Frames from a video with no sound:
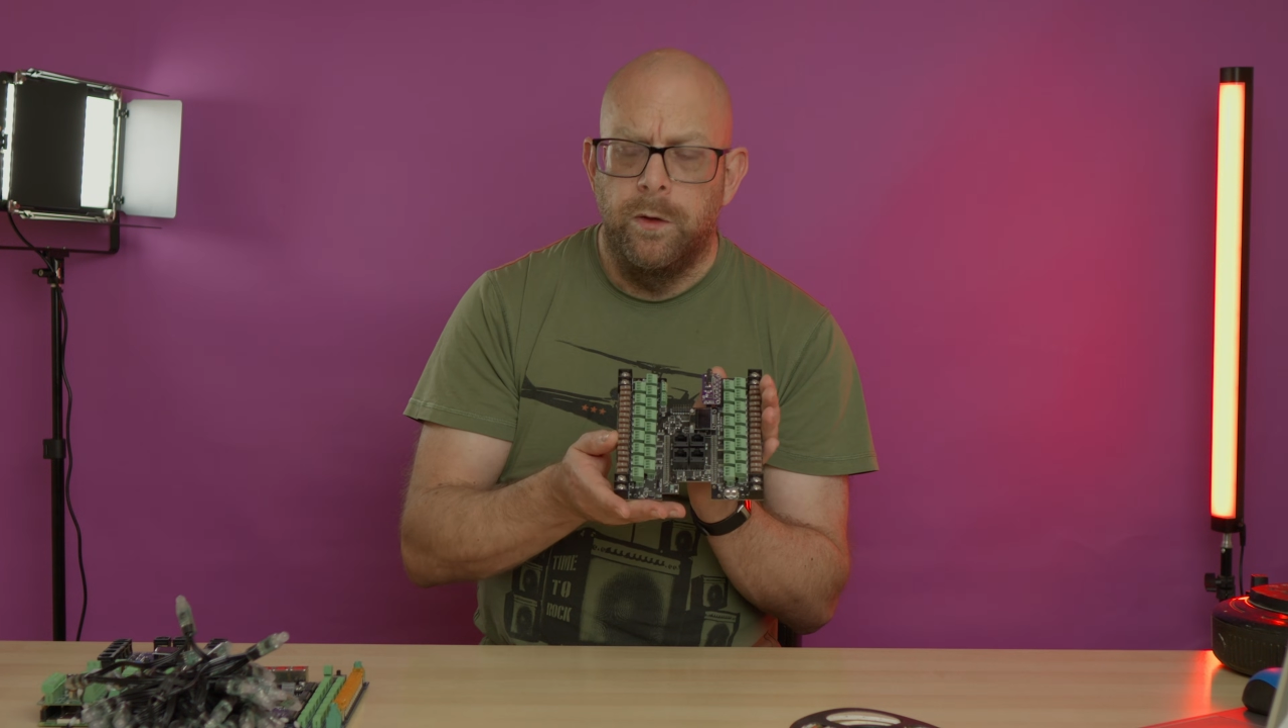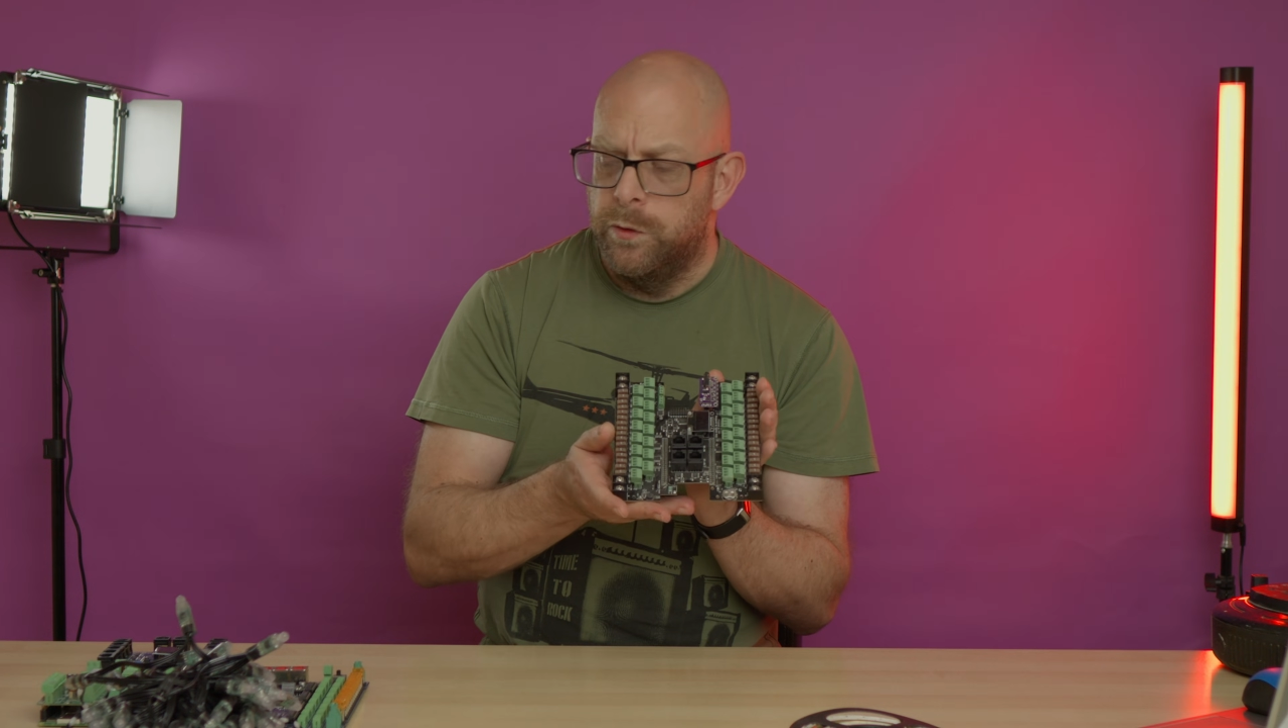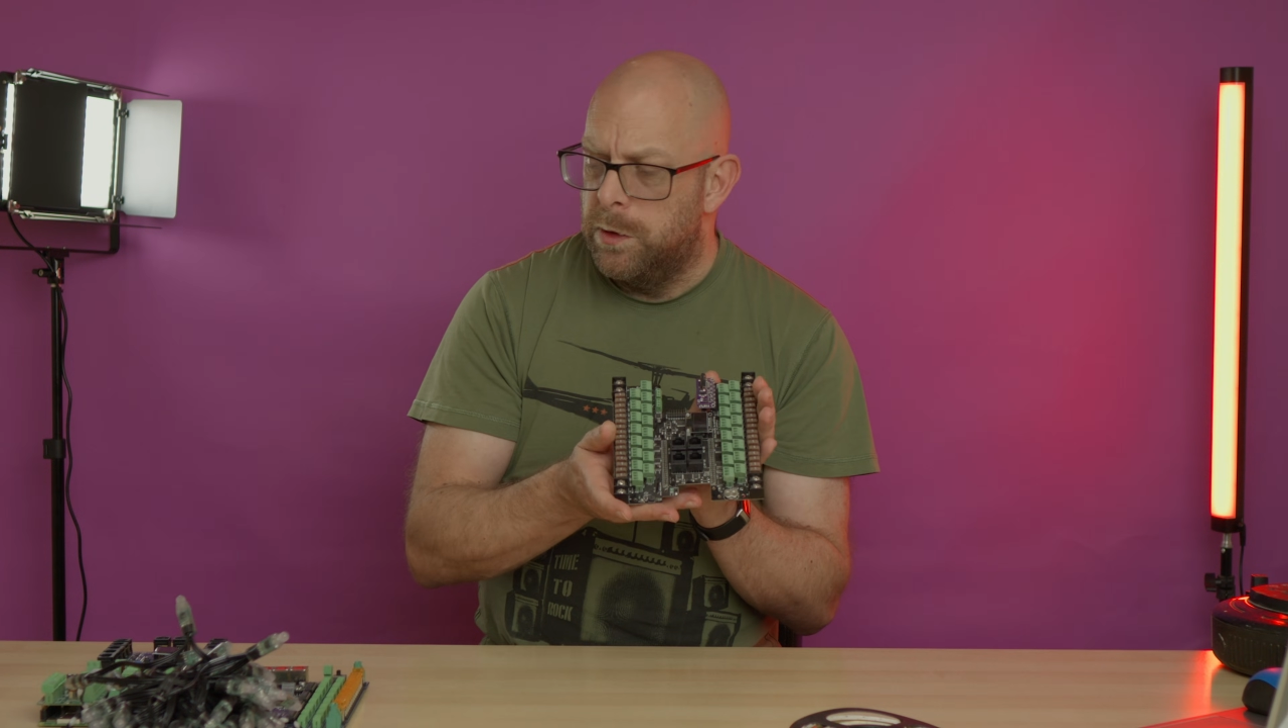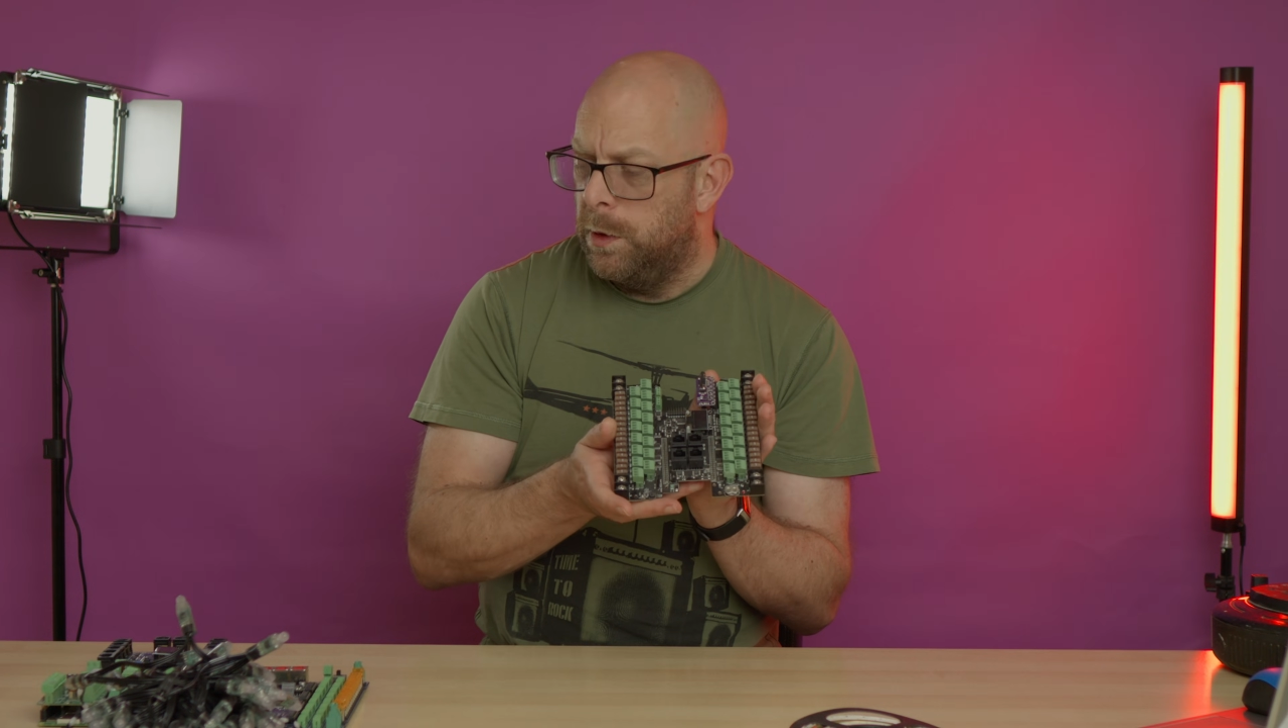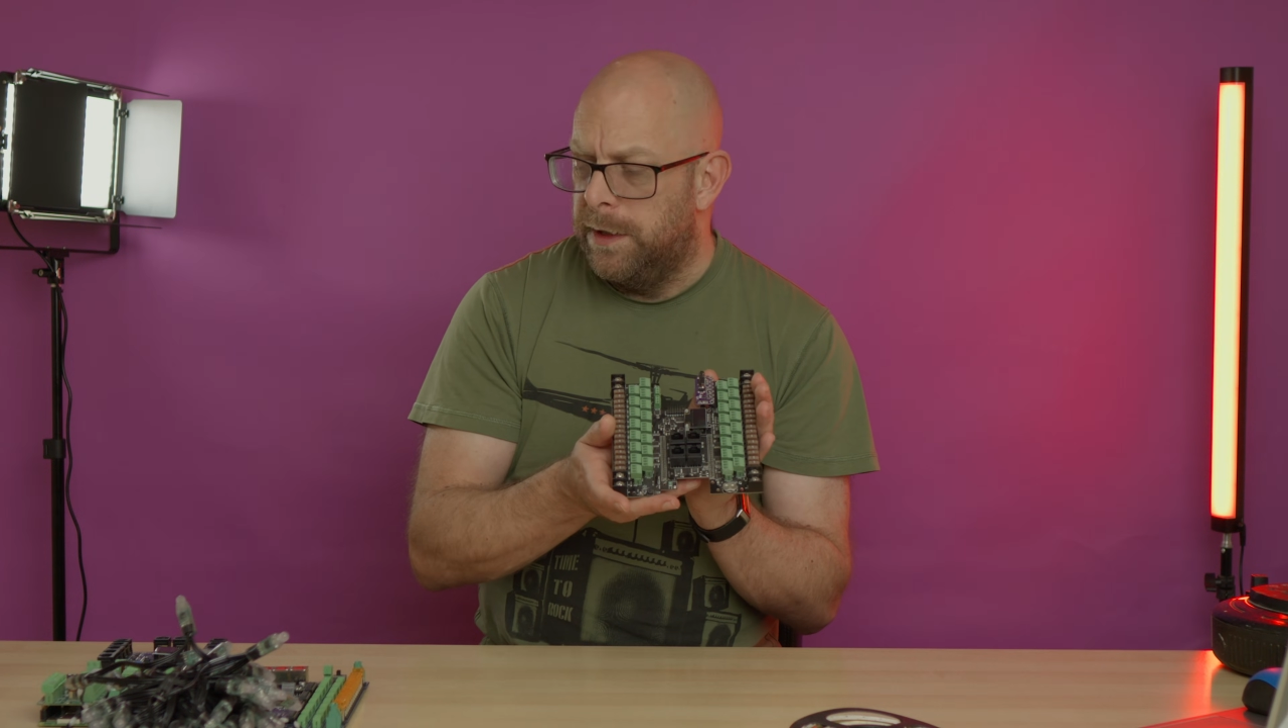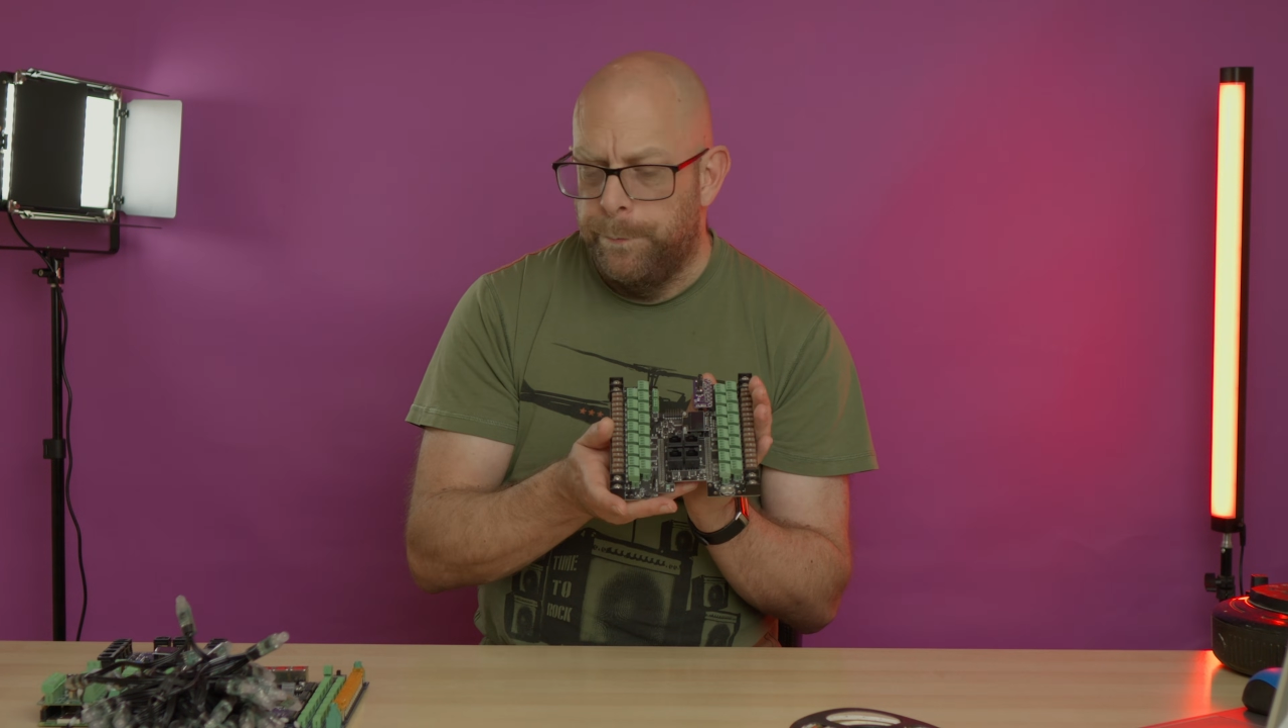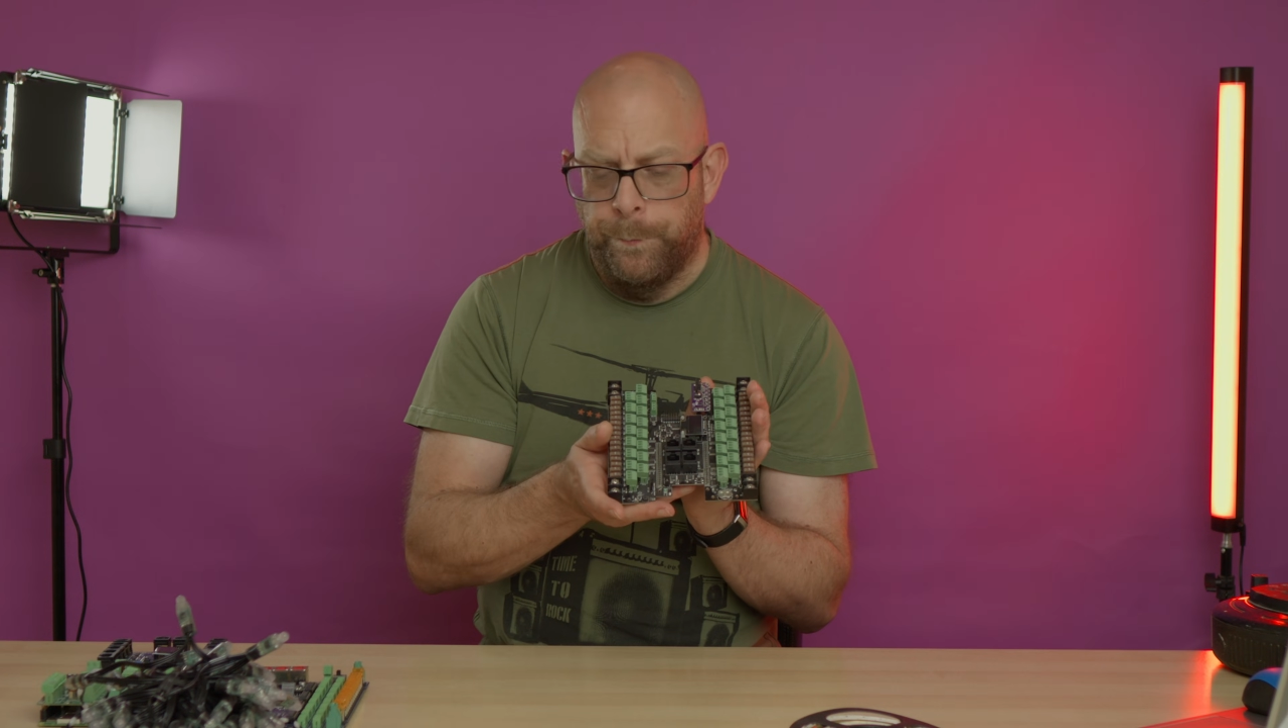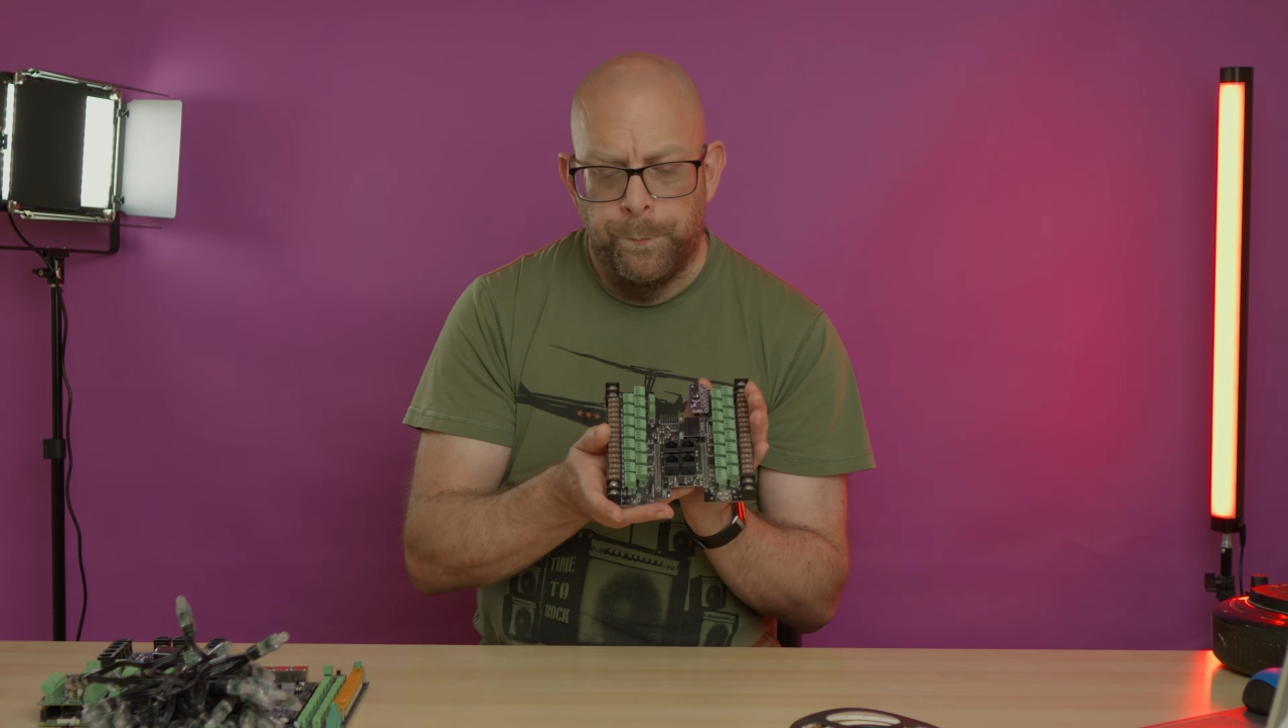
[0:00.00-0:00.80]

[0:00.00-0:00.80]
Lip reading: controller.